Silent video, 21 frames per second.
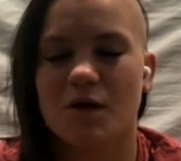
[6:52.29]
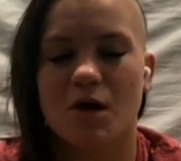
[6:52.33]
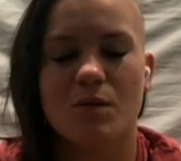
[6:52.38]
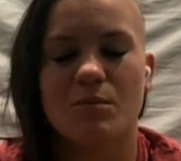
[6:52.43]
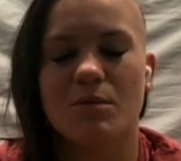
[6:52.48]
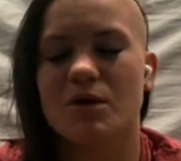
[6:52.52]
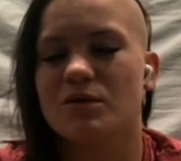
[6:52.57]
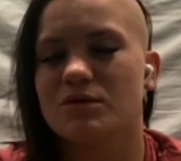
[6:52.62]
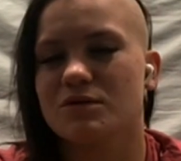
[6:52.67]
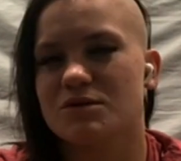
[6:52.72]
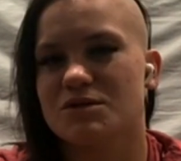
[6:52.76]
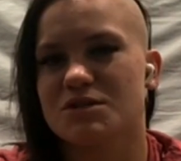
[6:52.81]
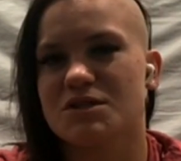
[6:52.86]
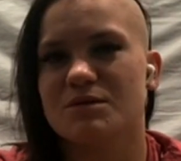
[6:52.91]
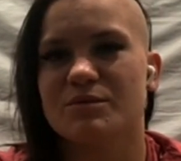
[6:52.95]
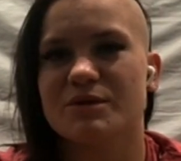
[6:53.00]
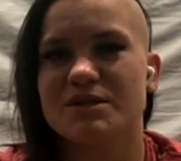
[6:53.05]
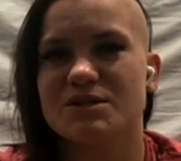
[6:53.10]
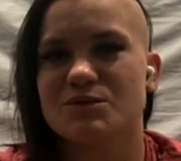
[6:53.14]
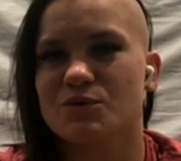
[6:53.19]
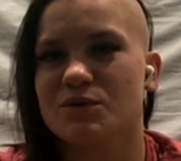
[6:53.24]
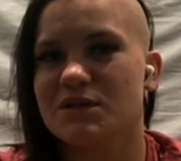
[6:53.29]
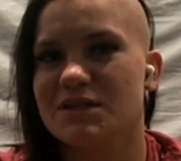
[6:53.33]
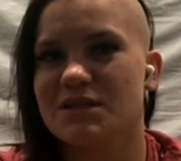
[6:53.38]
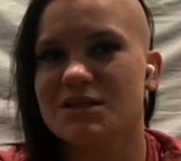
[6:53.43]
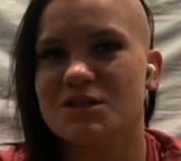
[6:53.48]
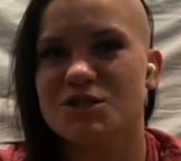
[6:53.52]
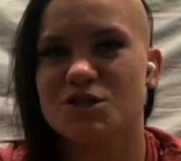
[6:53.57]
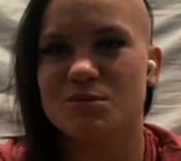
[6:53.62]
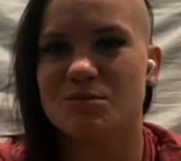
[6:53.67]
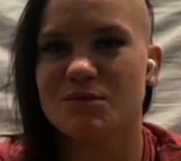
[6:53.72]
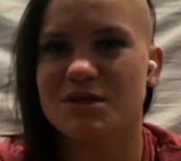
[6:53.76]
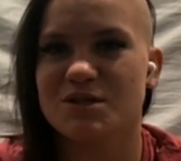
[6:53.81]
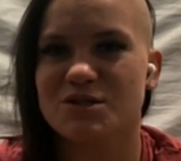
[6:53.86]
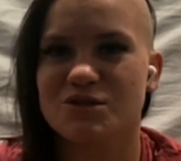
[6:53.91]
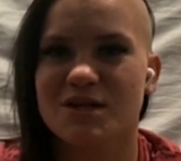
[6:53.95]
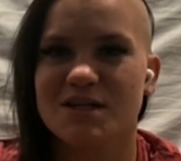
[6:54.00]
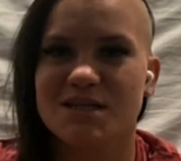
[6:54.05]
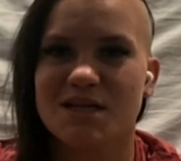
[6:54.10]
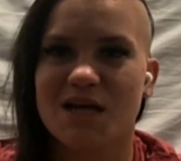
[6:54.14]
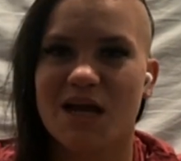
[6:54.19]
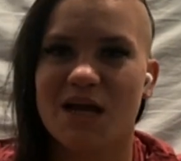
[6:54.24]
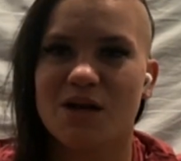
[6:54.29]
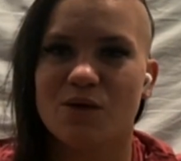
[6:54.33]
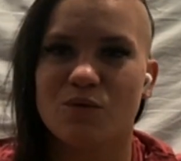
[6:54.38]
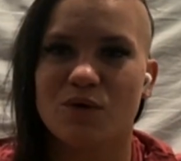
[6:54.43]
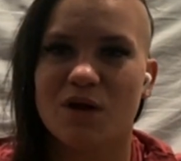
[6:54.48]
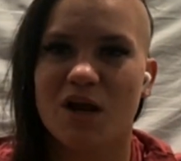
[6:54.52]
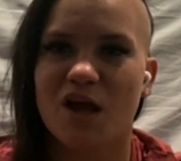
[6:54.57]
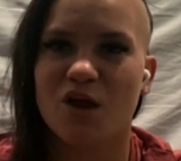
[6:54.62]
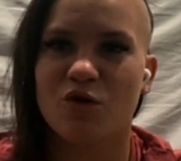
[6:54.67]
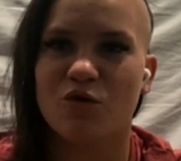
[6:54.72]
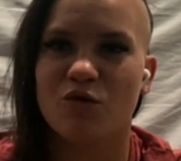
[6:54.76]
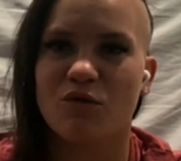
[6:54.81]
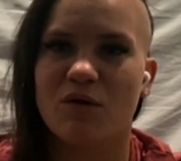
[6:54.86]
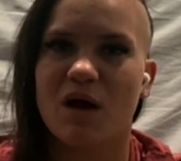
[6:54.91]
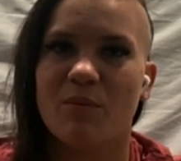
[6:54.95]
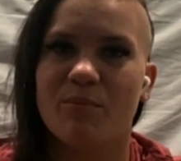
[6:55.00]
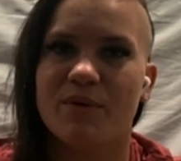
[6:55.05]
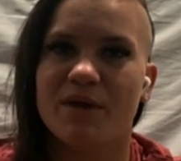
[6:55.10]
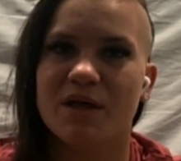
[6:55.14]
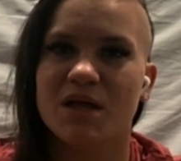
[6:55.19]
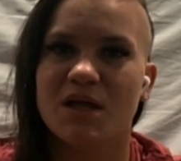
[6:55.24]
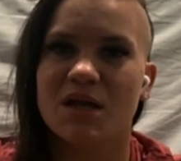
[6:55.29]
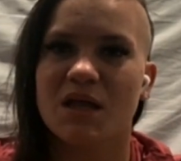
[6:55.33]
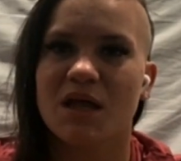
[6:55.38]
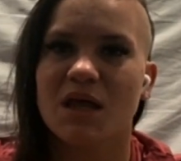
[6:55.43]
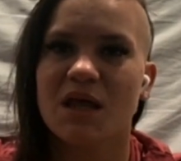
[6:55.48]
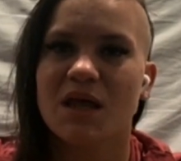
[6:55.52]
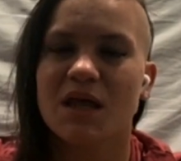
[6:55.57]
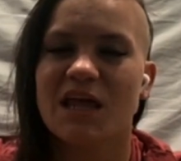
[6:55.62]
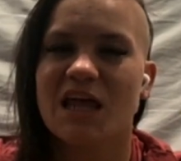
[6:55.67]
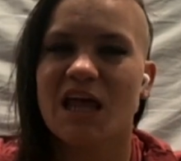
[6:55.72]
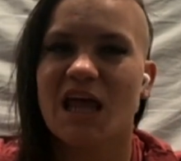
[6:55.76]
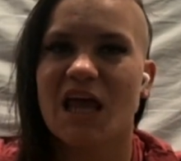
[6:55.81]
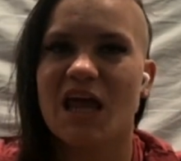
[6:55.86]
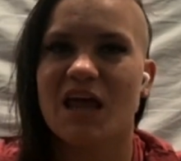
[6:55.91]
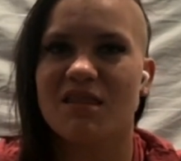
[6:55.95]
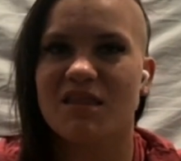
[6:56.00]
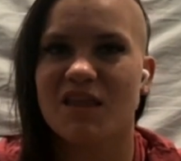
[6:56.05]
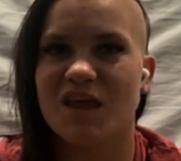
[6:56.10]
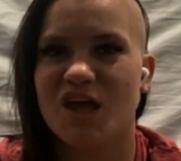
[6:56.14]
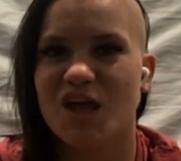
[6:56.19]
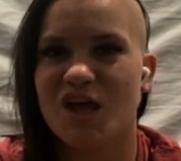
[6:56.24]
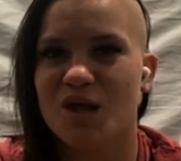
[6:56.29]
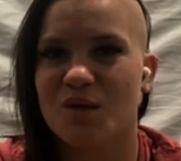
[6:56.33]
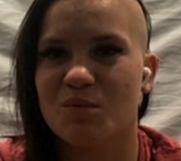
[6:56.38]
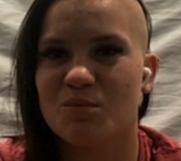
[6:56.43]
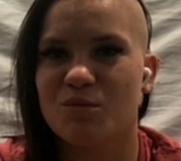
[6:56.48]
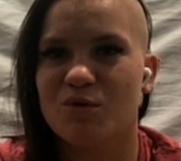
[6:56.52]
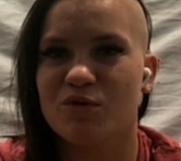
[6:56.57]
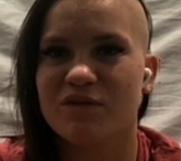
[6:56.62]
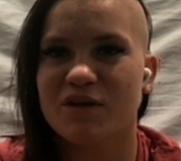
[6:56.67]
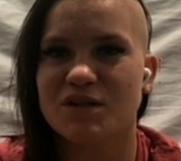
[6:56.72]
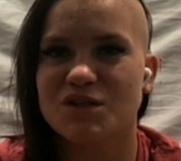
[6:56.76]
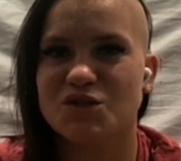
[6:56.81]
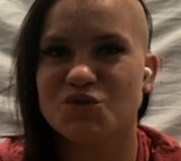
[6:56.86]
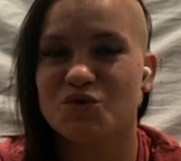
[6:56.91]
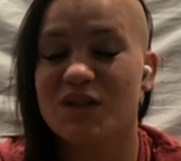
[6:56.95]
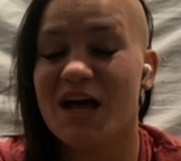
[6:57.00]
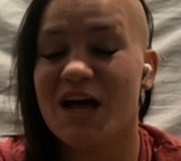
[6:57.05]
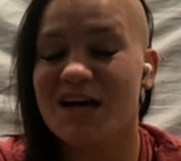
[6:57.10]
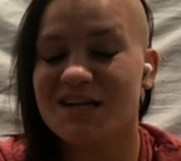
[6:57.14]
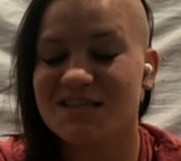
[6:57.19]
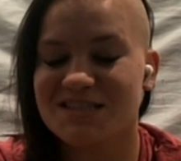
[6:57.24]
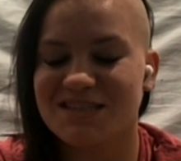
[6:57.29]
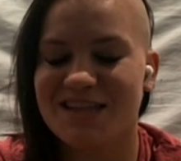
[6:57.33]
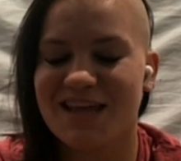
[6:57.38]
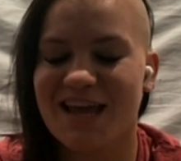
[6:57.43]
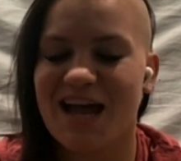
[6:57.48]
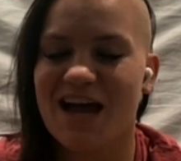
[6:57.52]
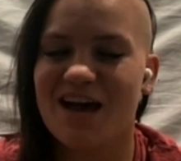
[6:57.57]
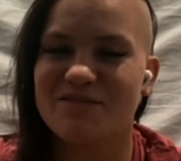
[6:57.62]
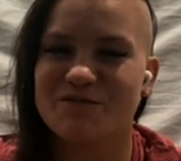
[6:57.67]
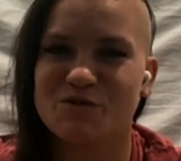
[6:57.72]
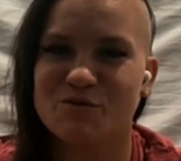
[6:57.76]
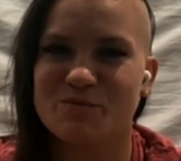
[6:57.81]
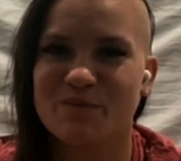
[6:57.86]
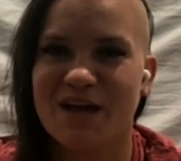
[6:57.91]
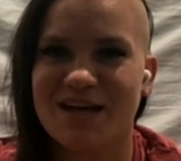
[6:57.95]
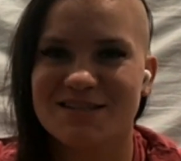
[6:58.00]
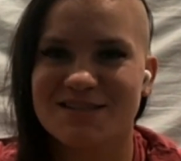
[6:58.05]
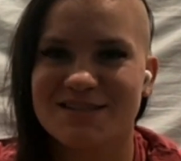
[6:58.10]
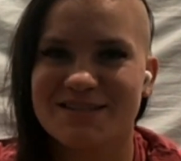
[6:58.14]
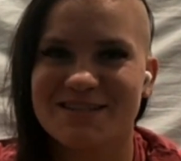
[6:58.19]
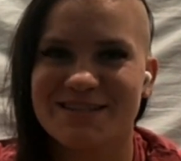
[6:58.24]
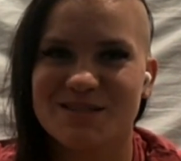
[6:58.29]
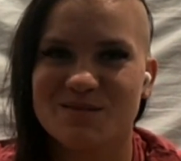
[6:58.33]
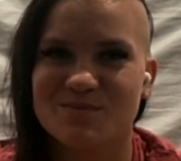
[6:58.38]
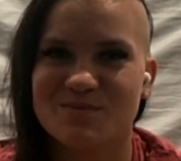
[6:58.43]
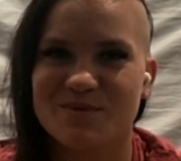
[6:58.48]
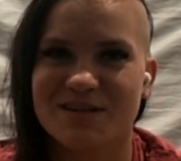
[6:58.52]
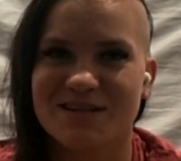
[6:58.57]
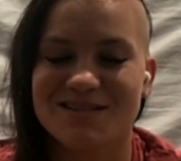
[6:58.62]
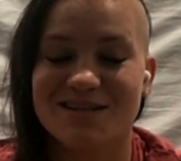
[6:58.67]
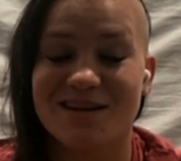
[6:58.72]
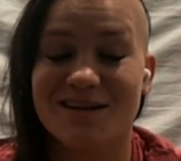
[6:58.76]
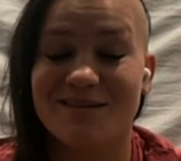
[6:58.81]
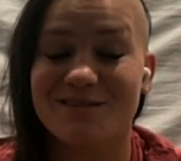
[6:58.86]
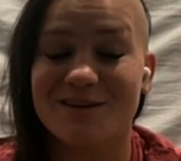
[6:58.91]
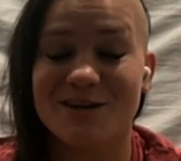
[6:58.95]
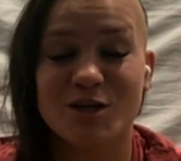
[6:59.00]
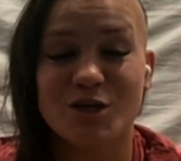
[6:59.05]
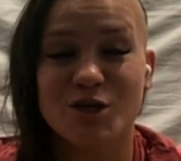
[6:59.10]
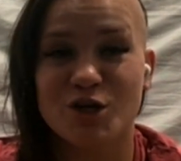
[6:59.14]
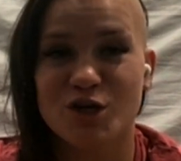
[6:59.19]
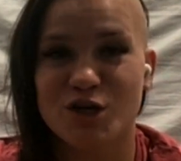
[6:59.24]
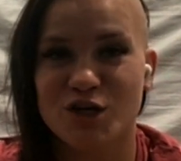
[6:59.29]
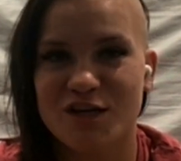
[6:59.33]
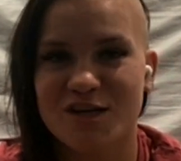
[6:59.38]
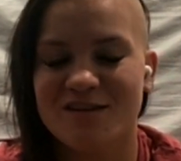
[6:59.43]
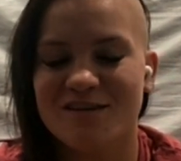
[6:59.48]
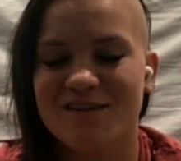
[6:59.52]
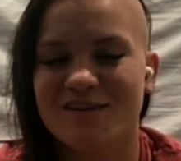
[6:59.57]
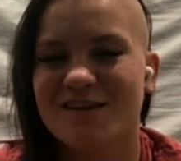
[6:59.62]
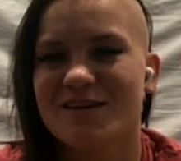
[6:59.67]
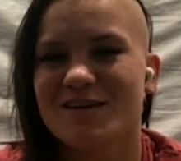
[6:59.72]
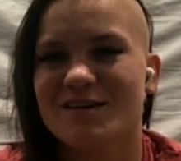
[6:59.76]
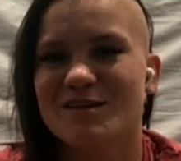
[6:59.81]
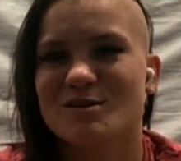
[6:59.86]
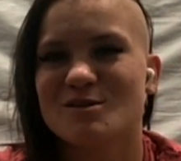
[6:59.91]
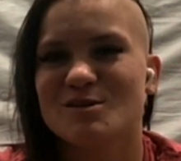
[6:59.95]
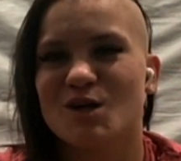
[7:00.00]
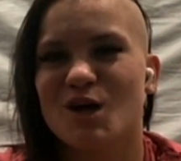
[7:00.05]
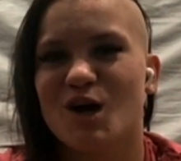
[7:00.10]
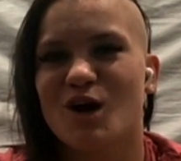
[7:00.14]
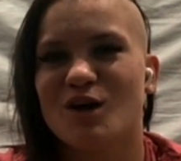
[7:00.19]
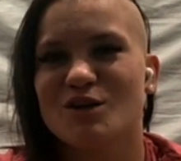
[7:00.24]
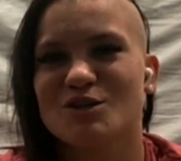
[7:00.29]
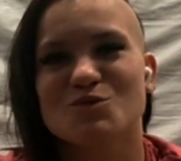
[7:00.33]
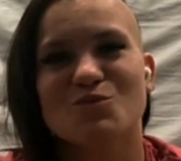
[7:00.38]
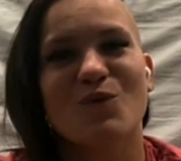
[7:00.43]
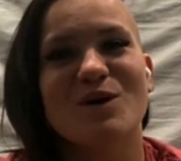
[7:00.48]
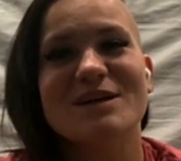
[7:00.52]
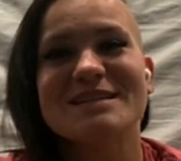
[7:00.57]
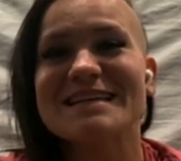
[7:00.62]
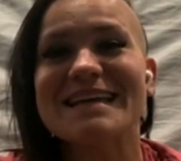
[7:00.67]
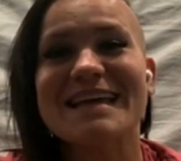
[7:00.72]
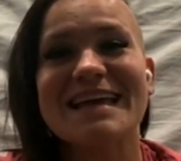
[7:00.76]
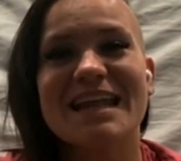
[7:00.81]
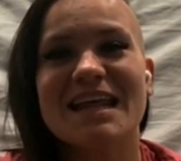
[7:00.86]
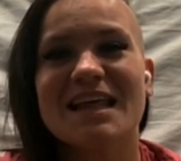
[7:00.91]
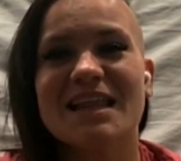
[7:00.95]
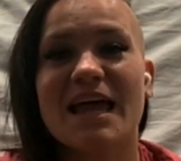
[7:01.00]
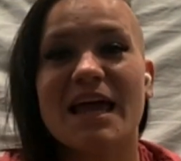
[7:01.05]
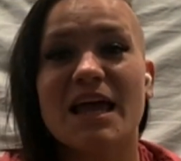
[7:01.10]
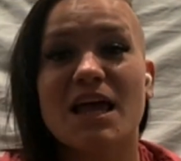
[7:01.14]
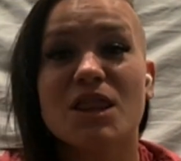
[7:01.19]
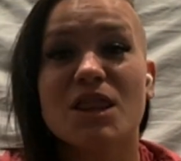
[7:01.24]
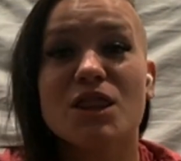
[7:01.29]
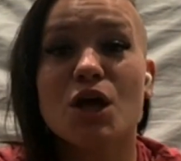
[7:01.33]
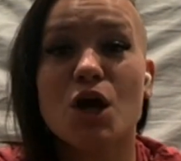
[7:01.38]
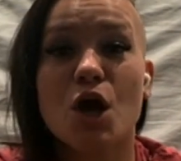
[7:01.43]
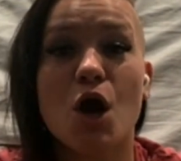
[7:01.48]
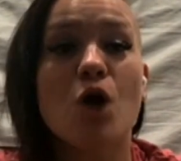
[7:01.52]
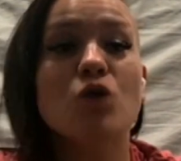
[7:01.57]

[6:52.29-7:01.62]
All my older siblings were elite gymnasts, so that's kind of what I grew up in. And then moving to Alaska, they have gymnastics, but it's not very good. So it just wasn't getting, like, the